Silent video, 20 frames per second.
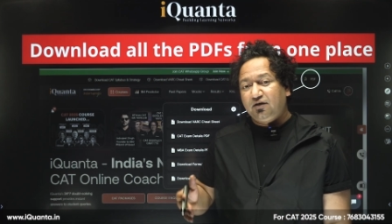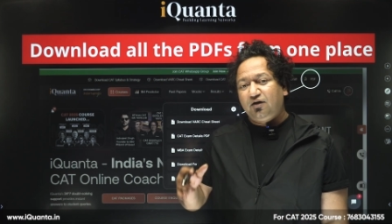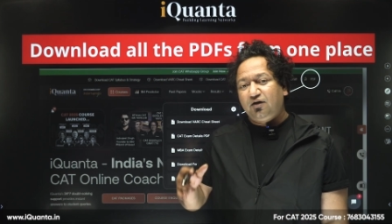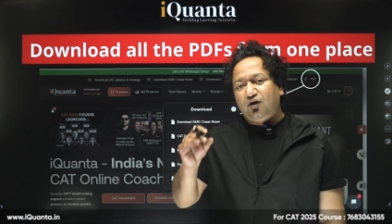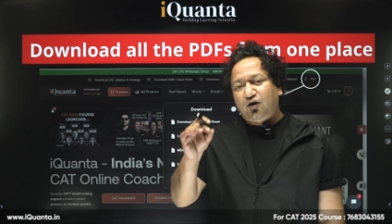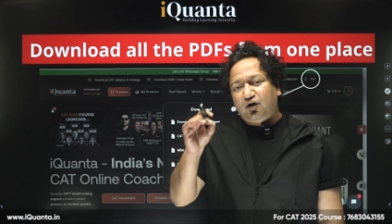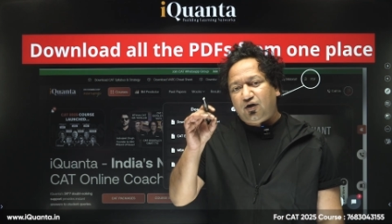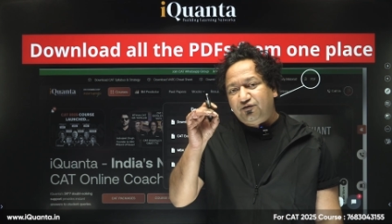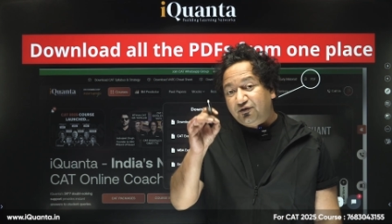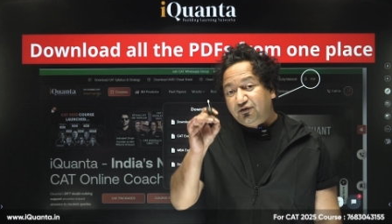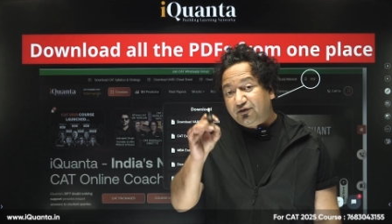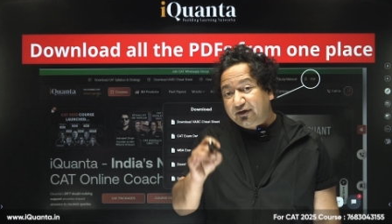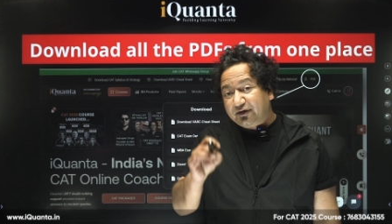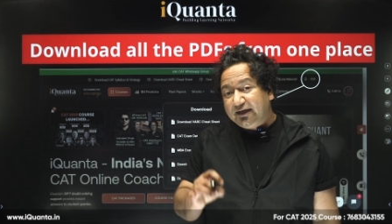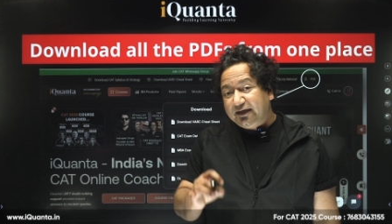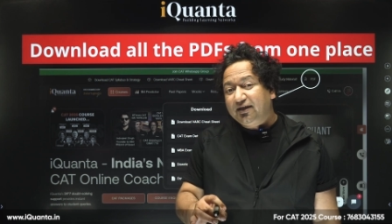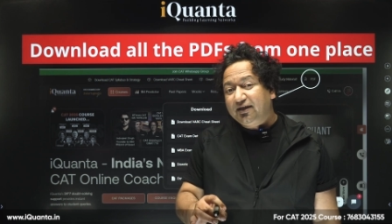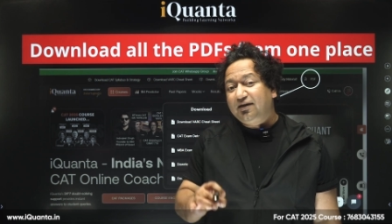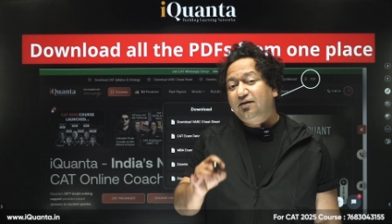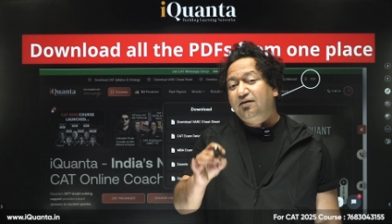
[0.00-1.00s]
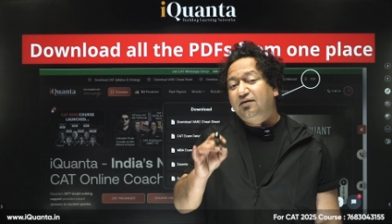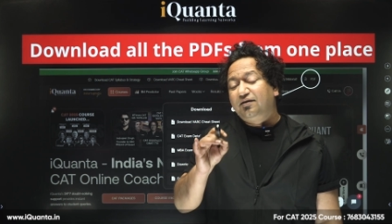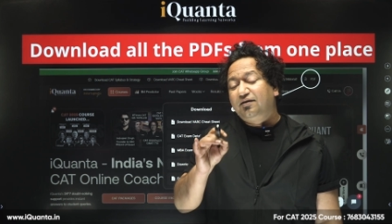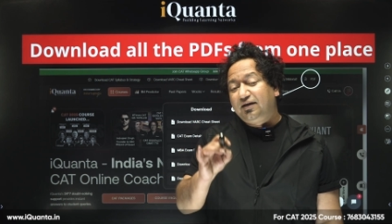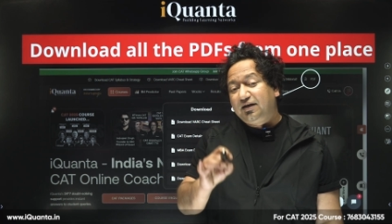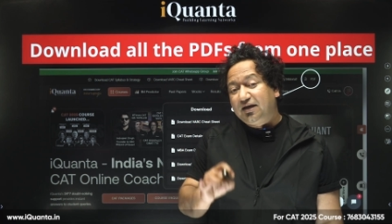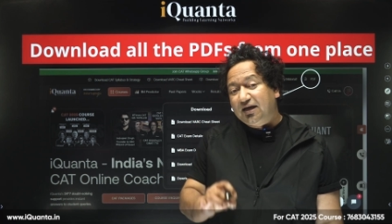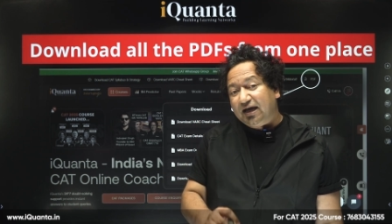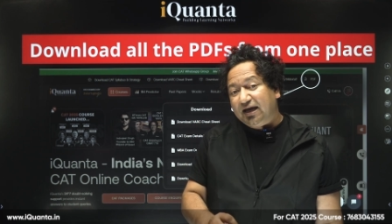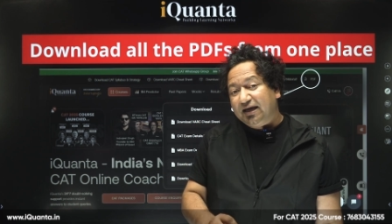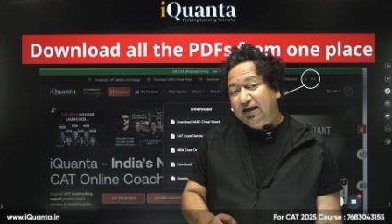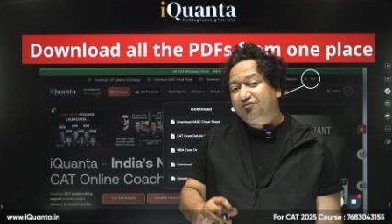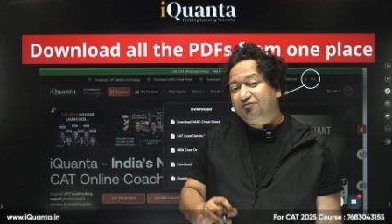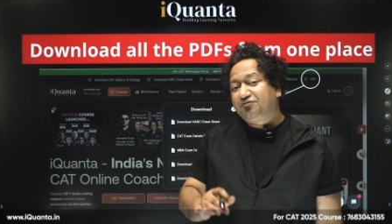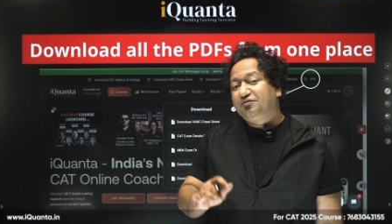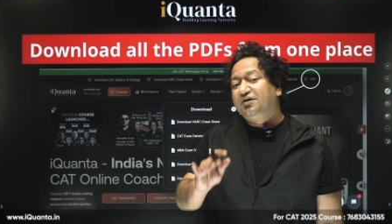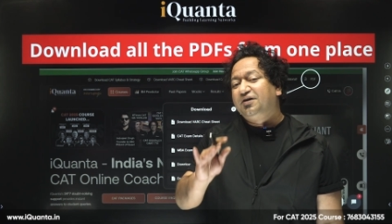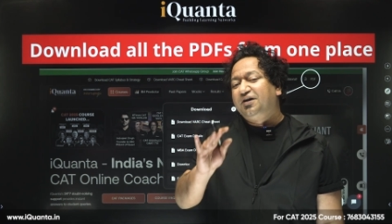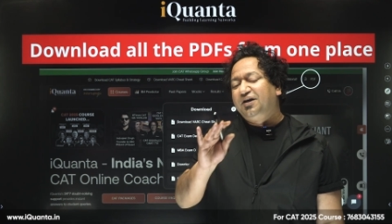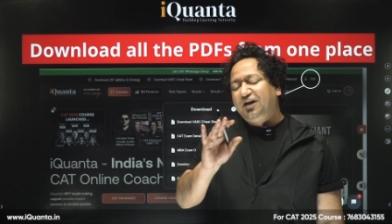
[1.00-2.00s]
of real life
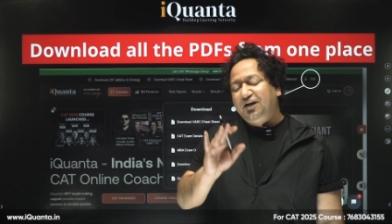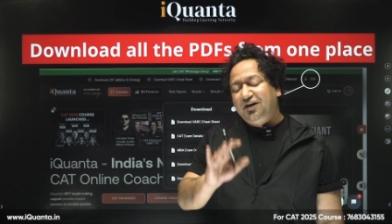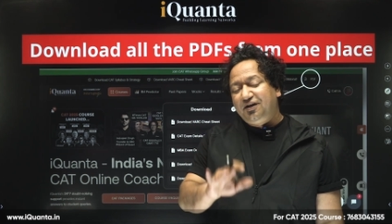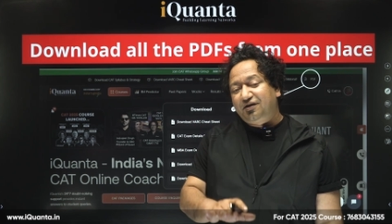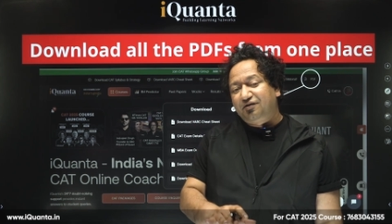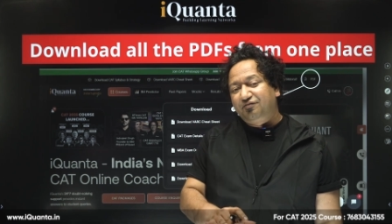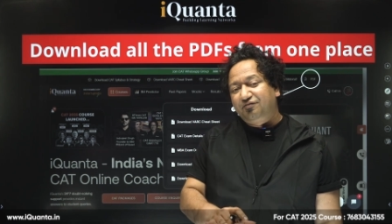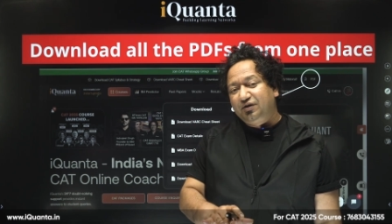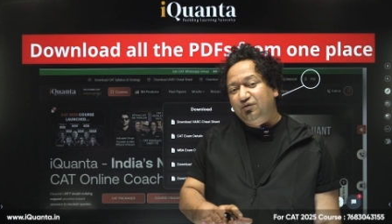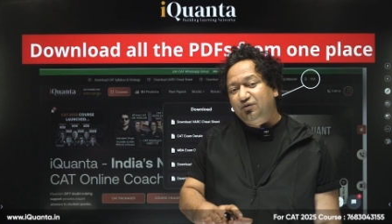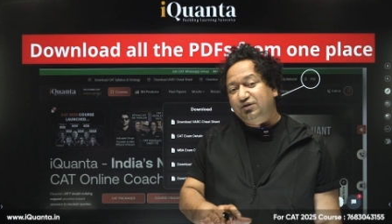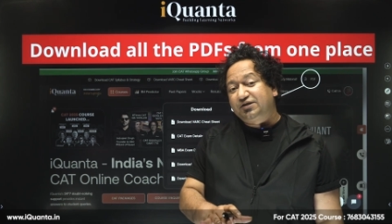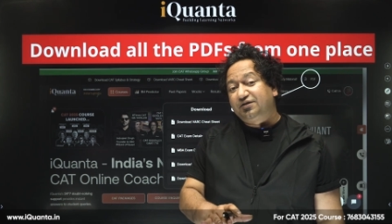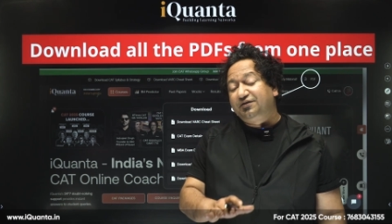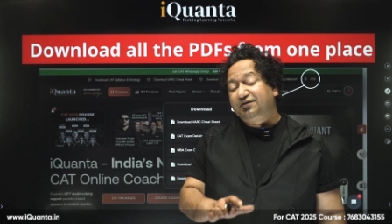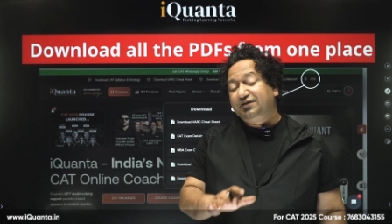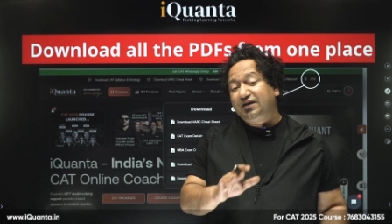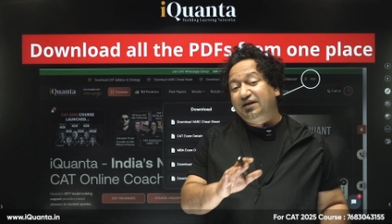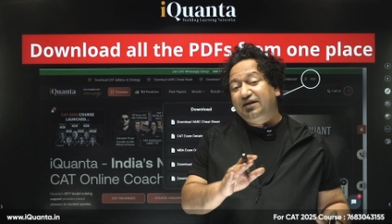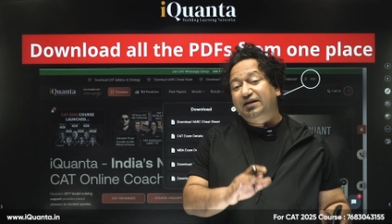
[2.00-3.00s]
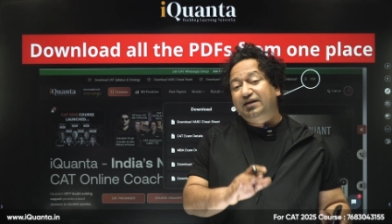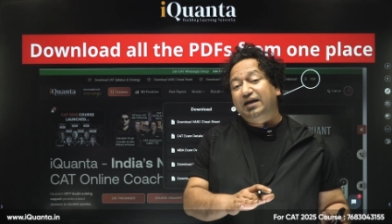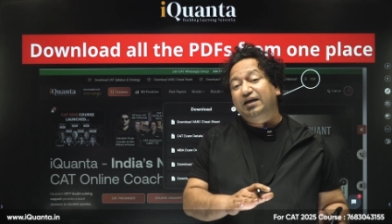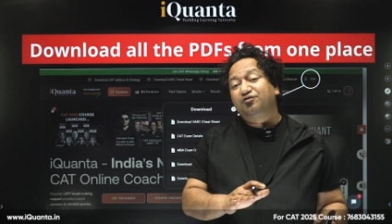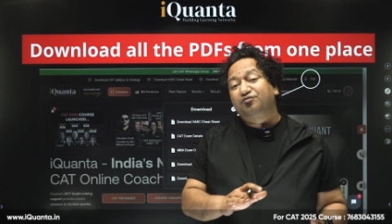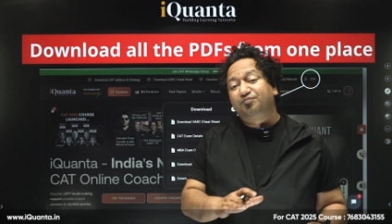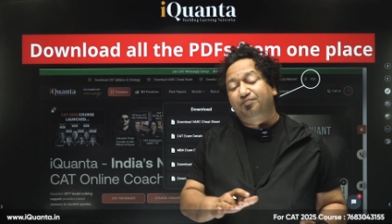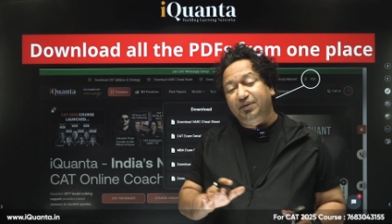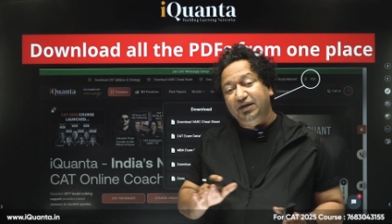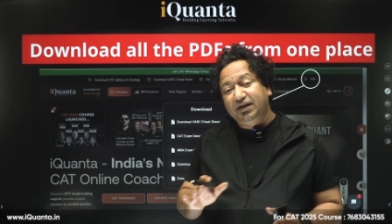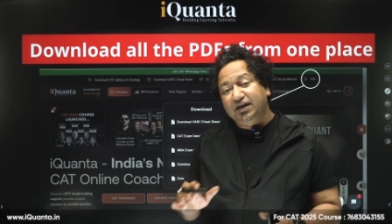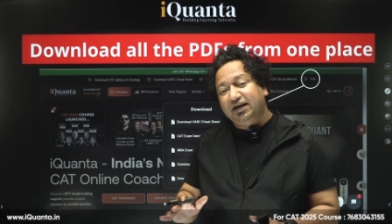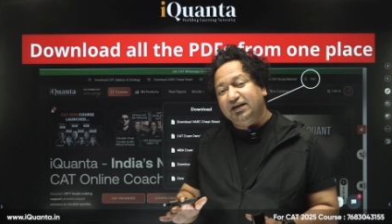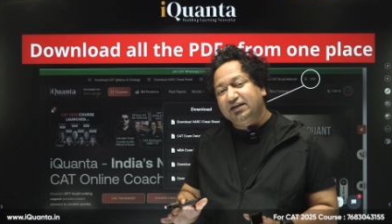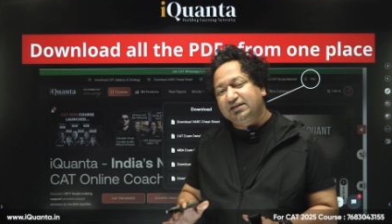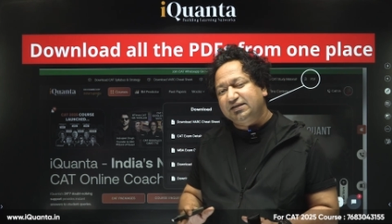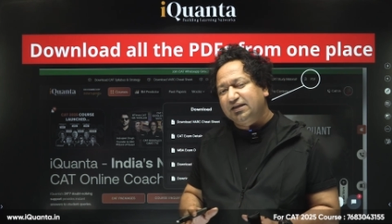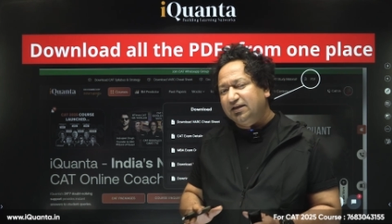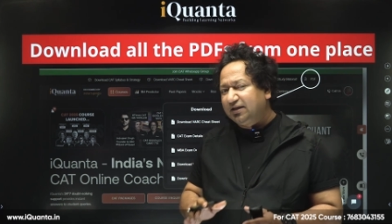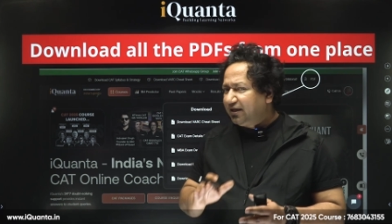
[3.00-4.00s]
interviews, real life
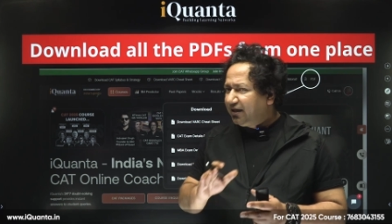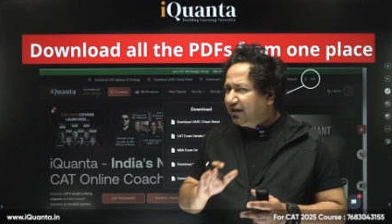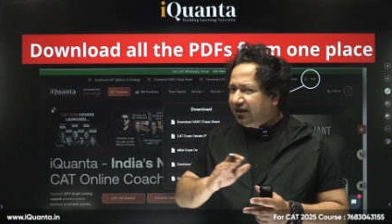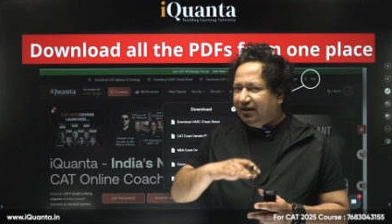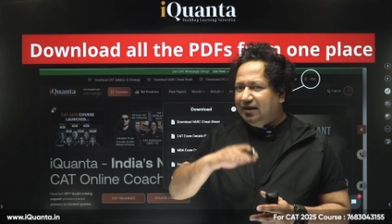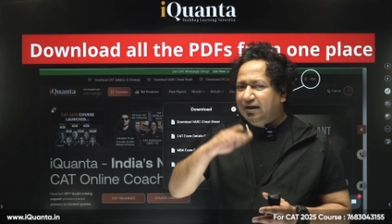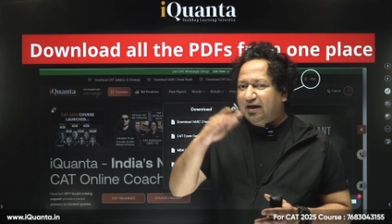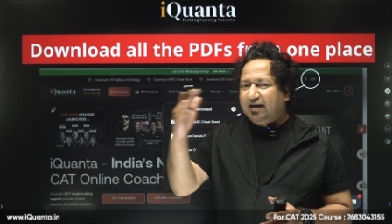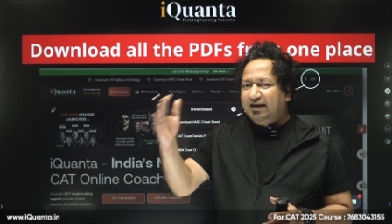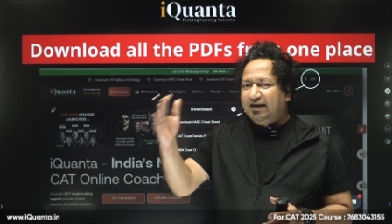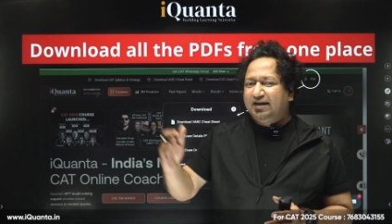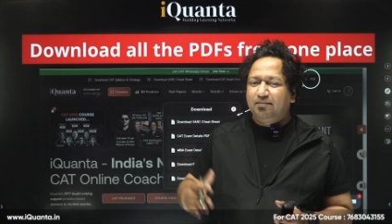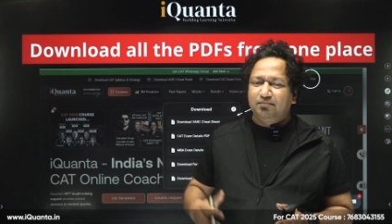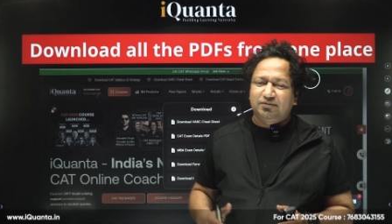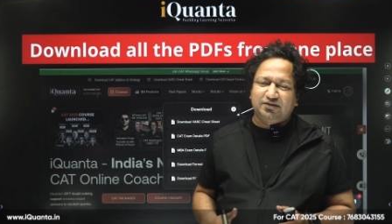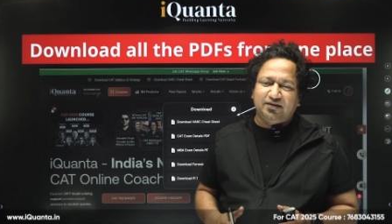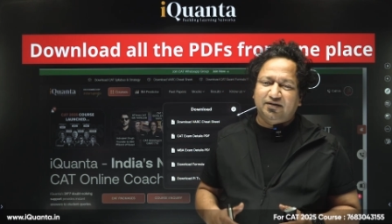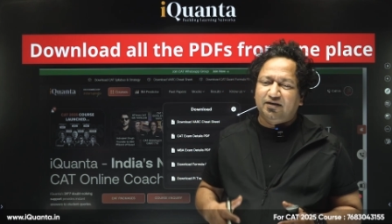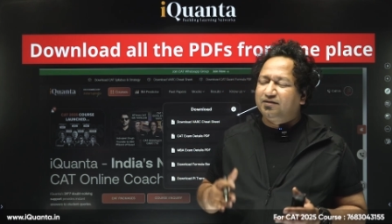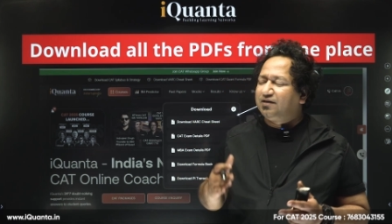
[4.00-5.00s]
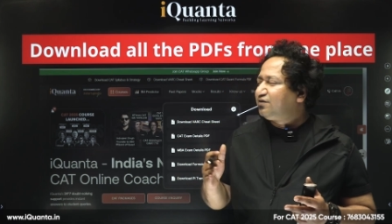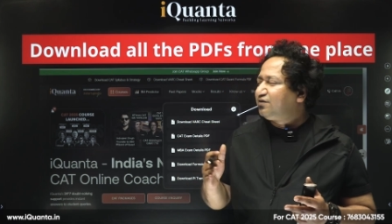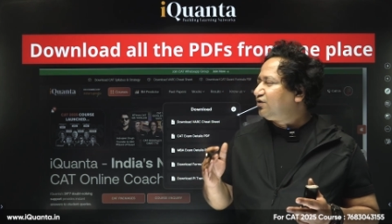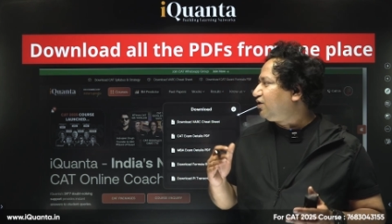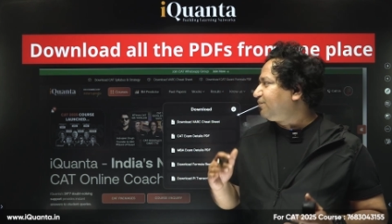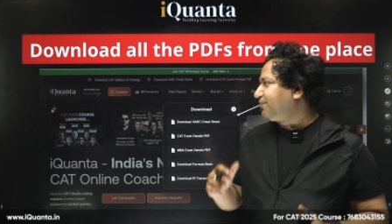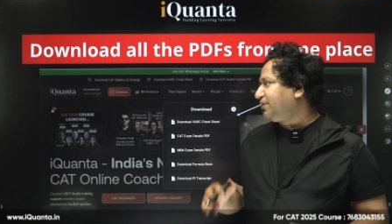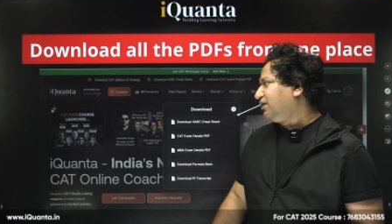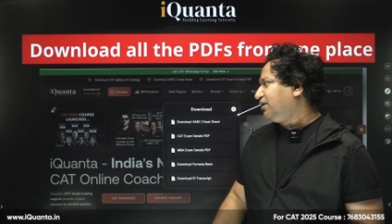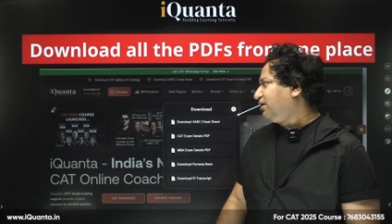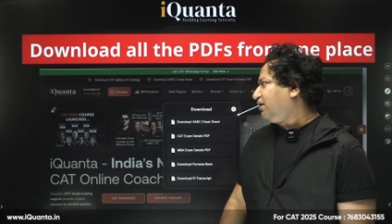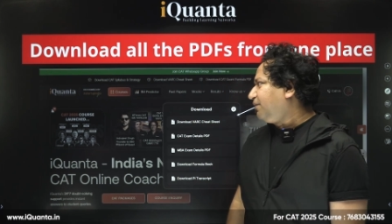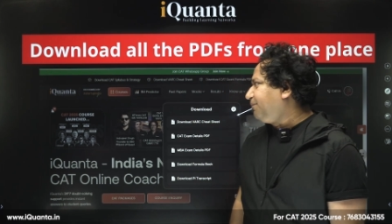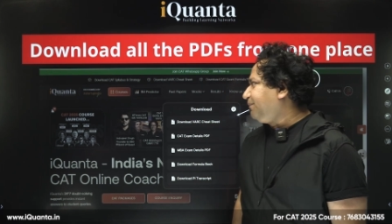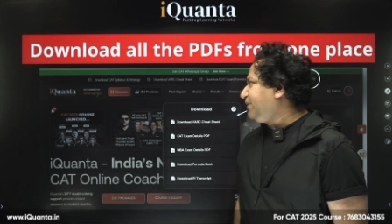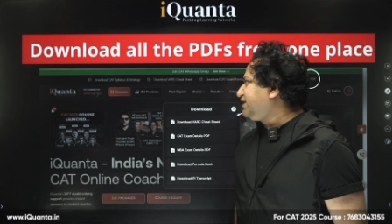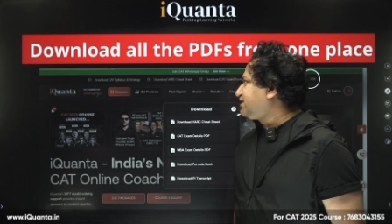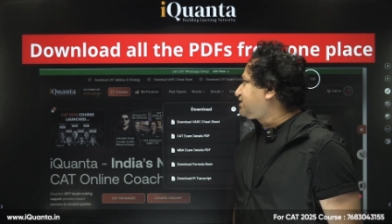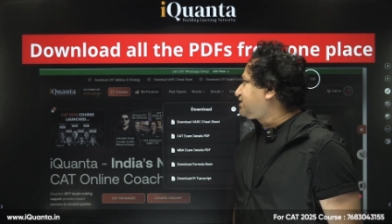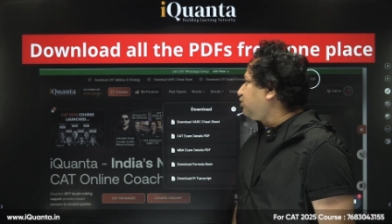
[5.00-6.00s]
PIs in IIMs and other top
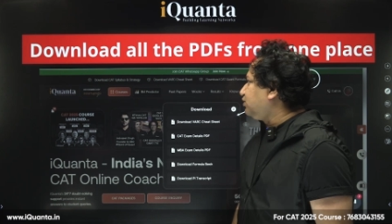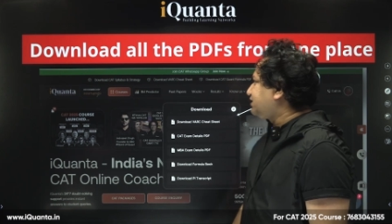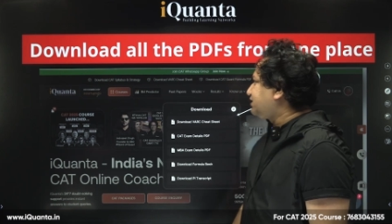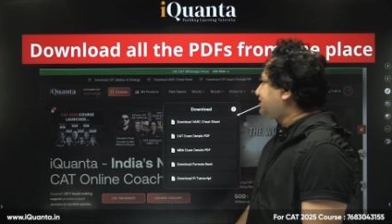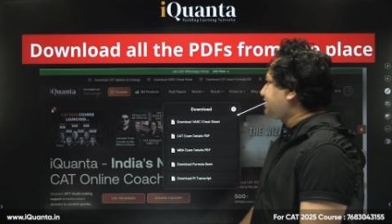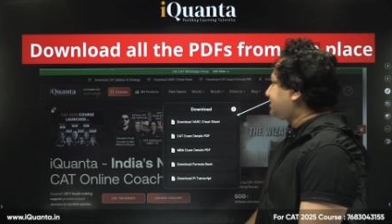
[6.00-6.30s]
B schools.